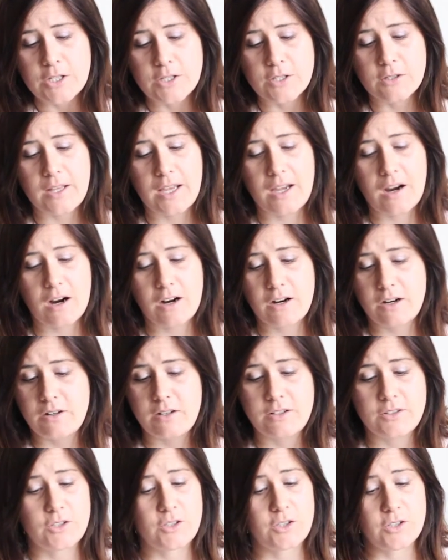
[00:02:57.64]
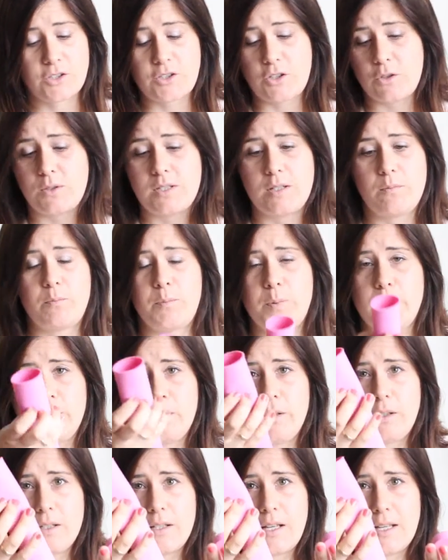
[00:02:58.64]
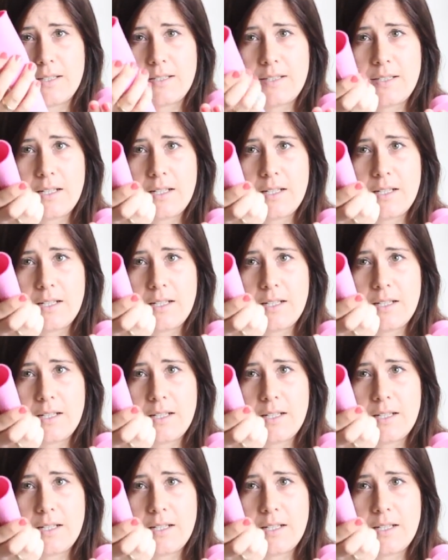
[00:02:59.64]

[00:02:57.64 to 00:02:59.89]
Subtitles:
So they are just so simple, a